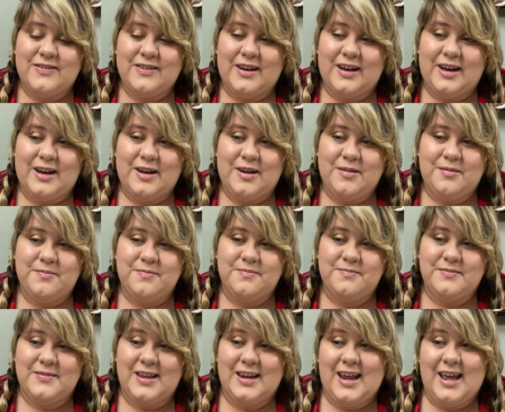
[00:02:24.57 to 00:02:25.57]

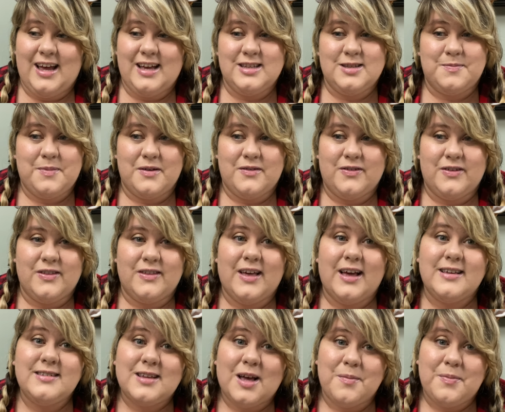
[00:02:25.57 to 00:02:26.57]
Um, and it has been for the
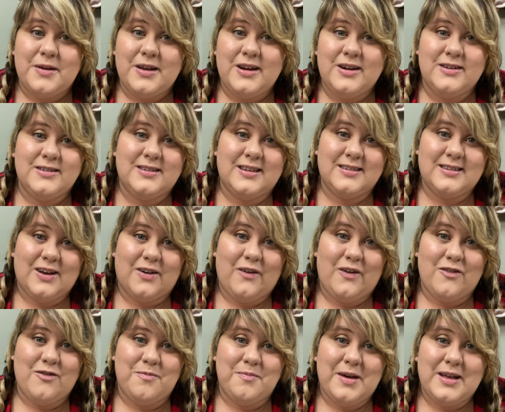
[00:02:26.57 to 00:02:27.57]
last couple years. That's how
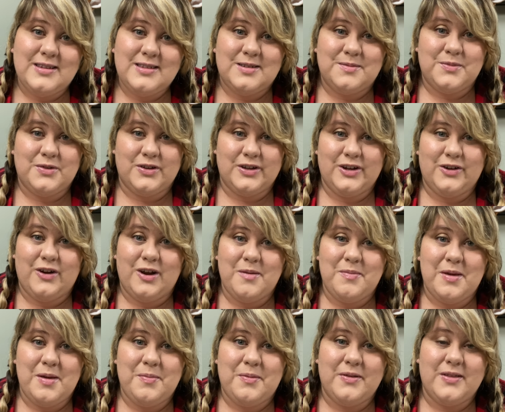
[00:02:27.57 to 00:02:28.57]
I've met some really great
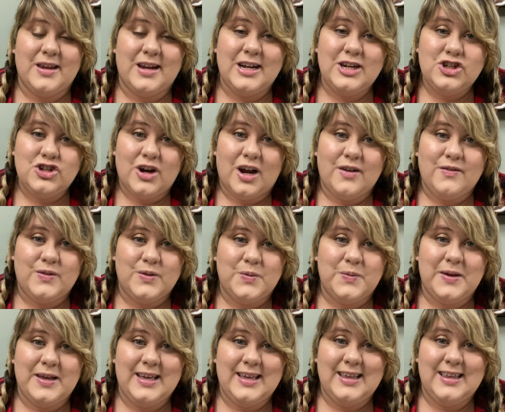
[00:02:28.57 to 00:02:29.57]
people that I travel
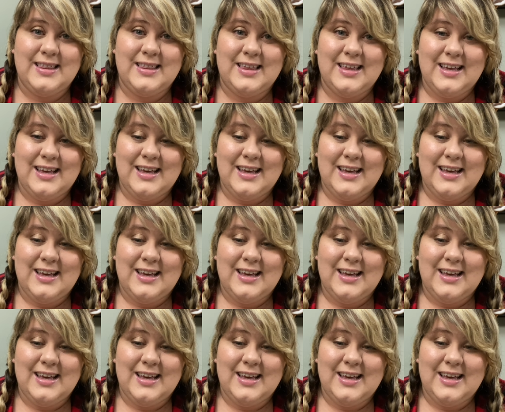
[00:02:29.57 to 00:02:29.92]
with.